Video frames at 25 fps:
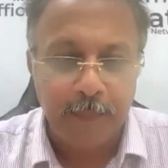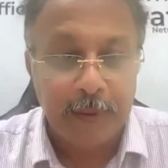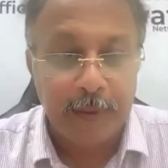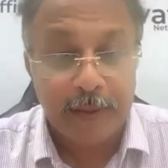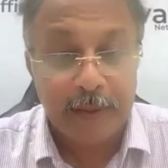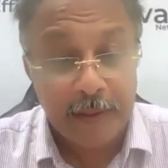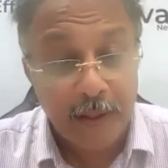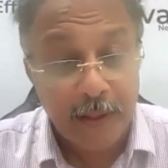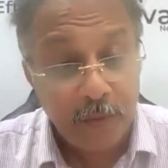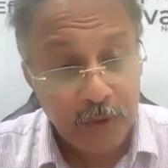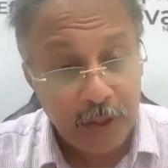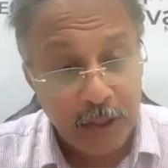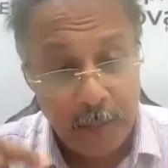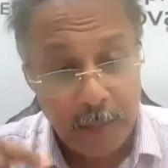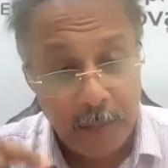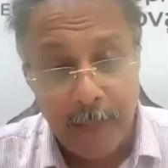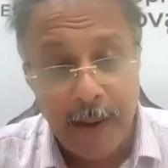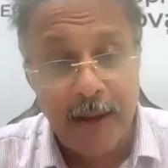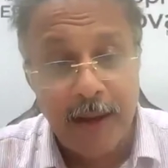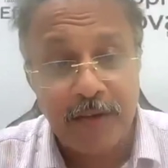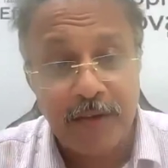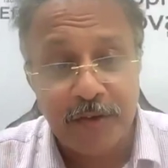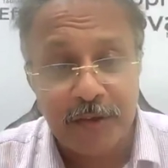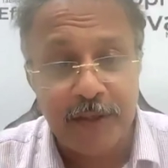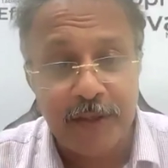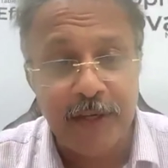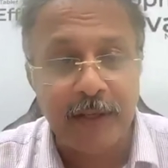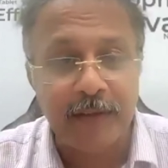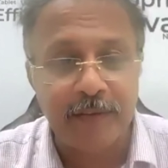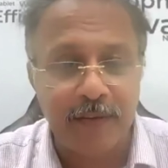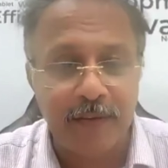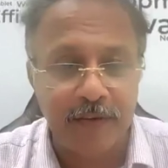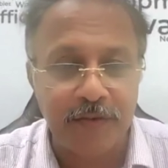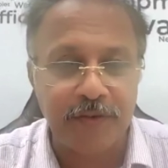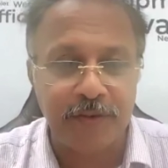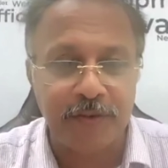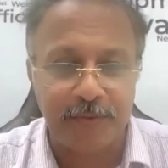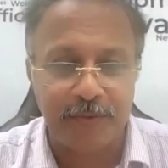But now imagine a
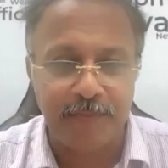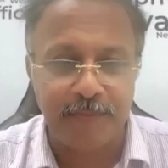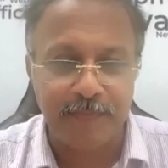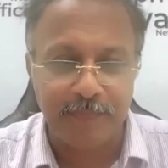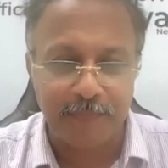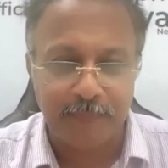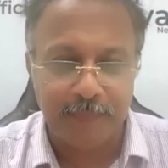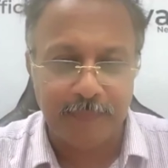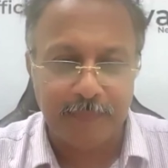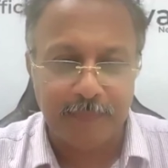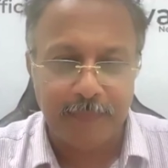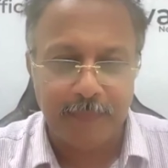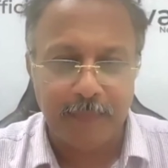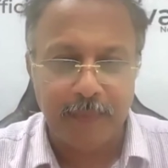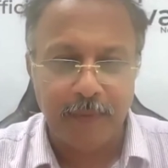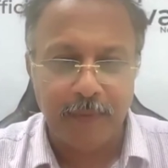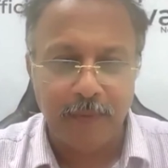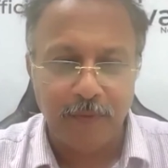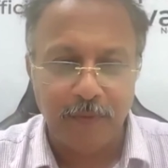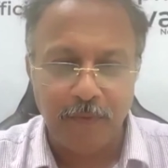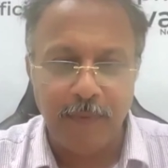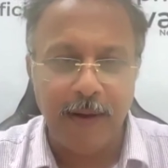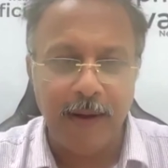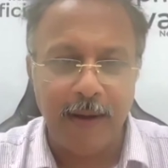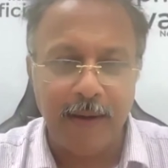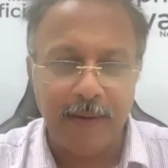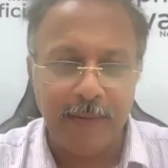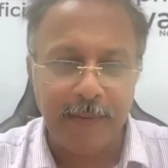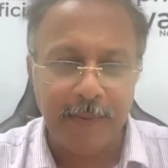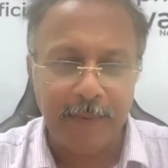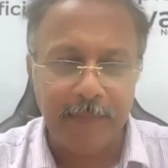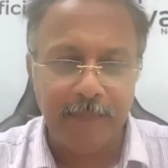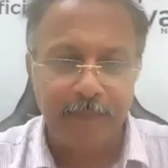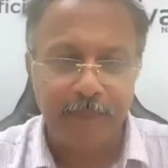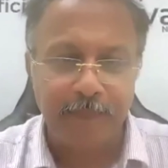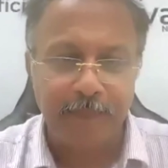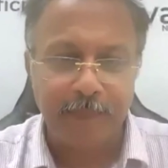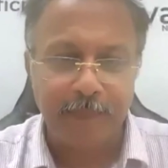system where